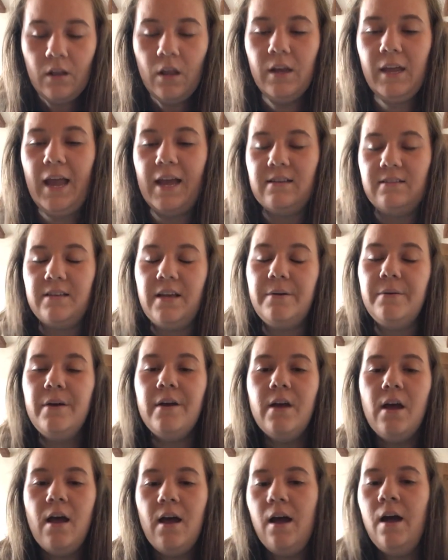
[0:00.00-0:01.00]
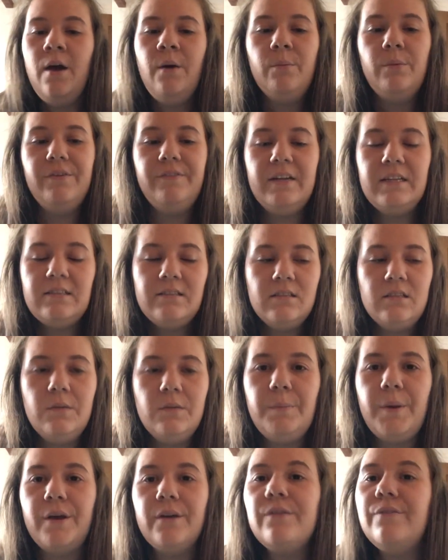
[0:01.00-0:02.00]
Okay, so we've listened to
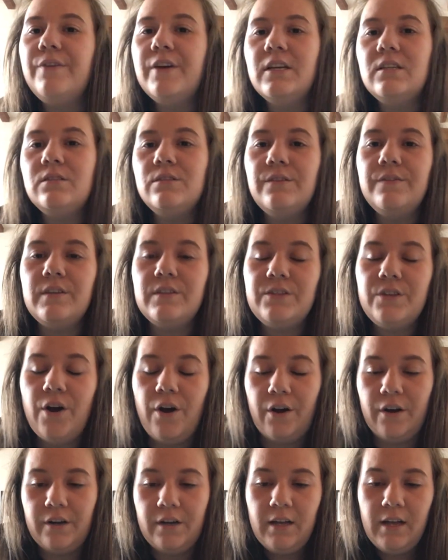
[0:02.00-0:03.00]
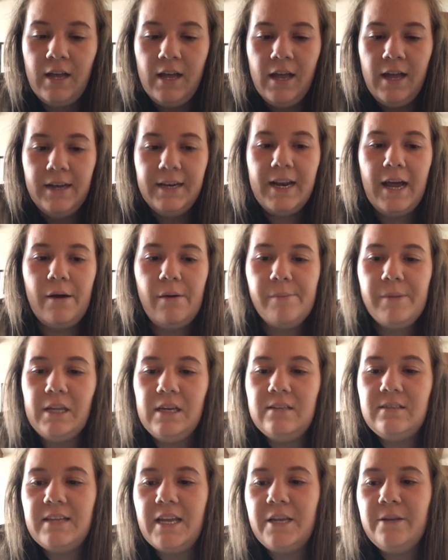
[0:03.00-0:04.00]
both versions of the song. Now I'm
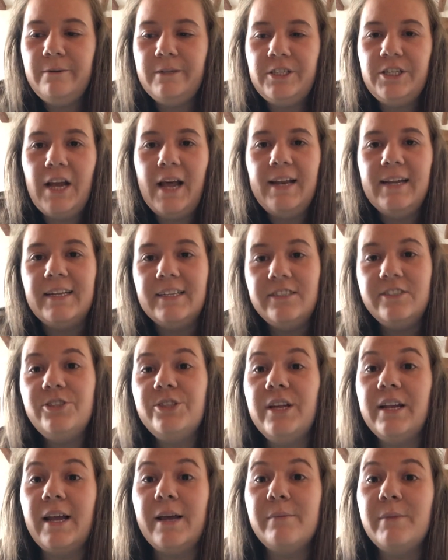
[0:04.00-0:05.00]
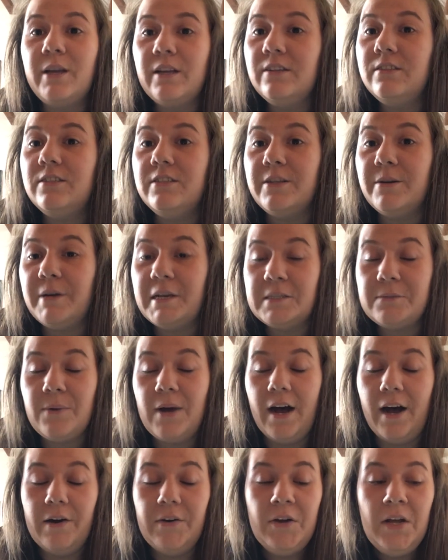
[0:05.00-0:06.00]
going to set you a challenge, and I'm going to do it as
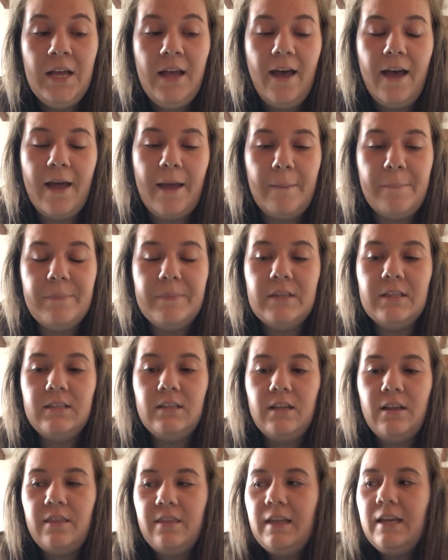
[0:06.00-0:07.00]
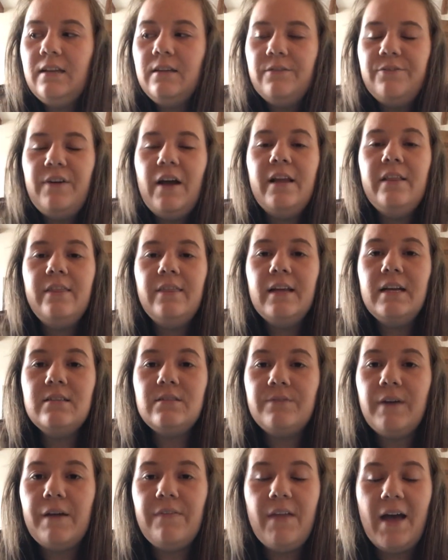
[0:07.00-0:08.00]
well. Find things
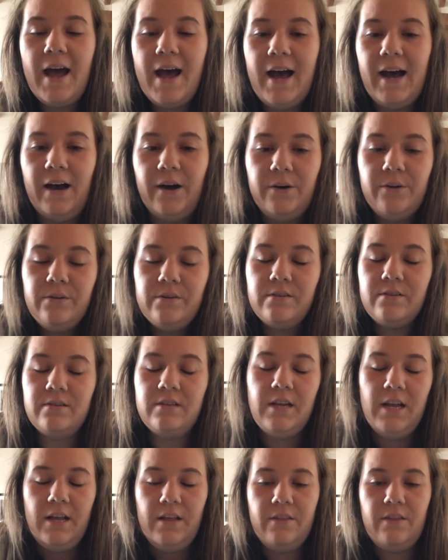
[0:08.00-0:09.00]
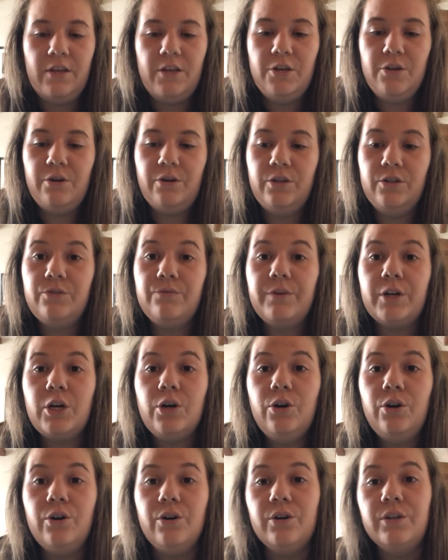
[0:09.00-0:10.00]
around the house that you could
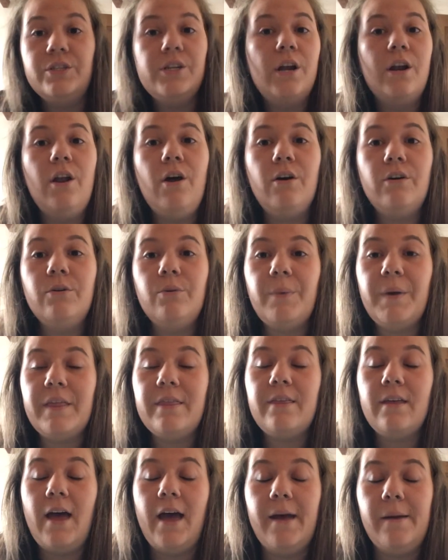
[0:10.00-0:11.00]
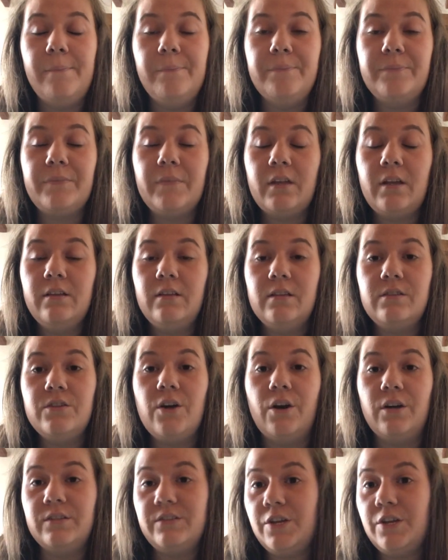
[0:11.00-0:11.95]
record along with the song.